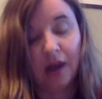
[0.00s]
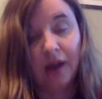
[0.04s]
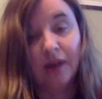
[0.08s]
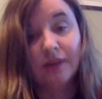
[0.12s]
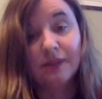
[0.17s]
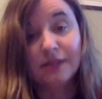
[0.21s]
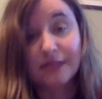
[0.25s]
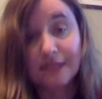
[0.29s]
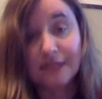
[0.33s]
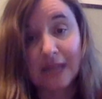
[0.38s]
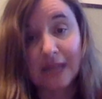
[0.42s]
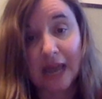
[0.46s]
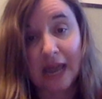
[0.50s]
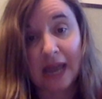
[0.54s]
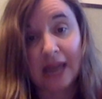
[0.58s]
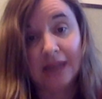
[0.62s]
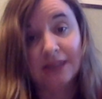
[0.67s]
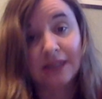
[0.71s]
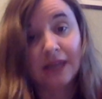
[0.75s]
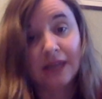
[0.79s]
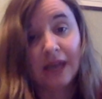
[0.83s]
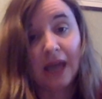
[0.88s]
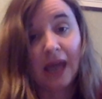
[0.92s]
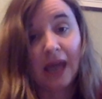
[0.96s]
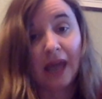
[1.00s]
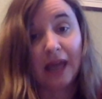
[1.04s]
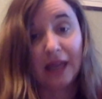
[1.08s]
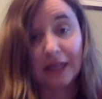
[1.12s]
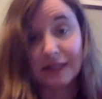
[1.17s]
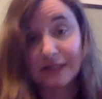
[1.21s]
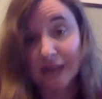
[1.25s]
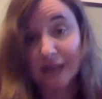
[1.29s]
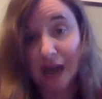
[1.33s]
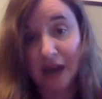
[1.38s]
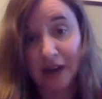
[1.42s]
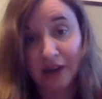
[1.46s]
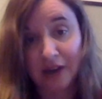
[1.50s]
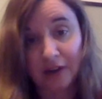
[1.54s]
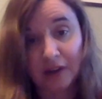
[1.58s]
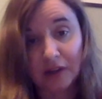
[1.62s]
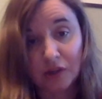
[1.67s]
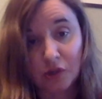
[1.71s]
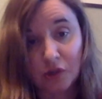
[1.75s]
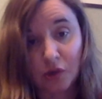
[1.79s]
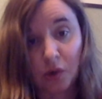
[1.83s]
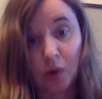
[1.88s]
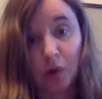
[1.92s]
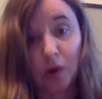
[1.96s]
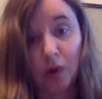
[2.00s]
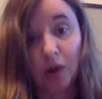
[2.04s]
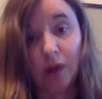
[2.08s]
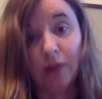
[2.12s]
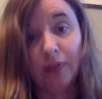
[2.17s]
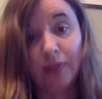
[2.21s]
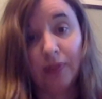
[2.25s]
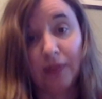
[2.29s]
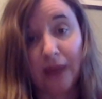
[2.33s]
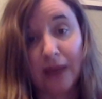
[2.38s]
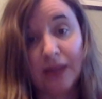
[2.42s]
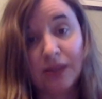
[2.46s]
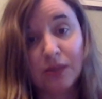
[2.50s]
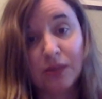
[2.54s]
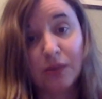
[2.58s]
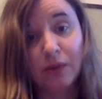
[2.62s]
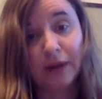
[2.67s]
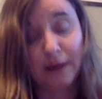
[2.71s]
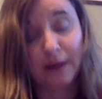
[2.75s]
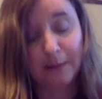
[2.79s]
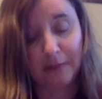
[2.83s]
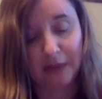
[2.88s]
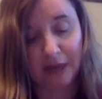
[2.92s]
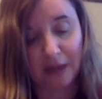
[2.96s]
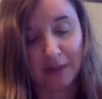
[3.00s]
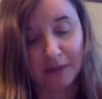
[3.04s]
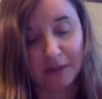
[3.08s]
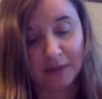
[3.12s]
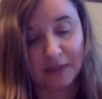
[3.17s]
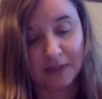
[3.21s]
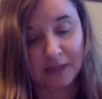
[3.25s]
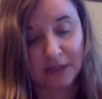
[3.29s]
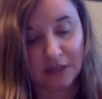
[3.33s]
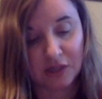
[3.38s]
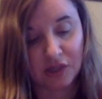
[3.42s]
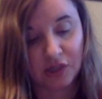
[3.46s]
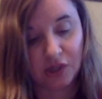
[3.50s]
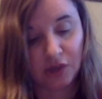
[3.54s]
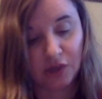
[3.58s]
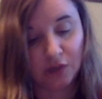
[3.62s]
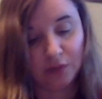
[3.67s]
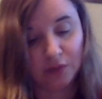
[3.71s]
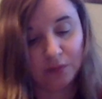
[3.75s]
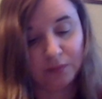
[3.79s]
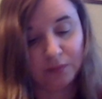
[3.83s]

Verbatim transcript: state and gets out of control, that's when it becomes an issue.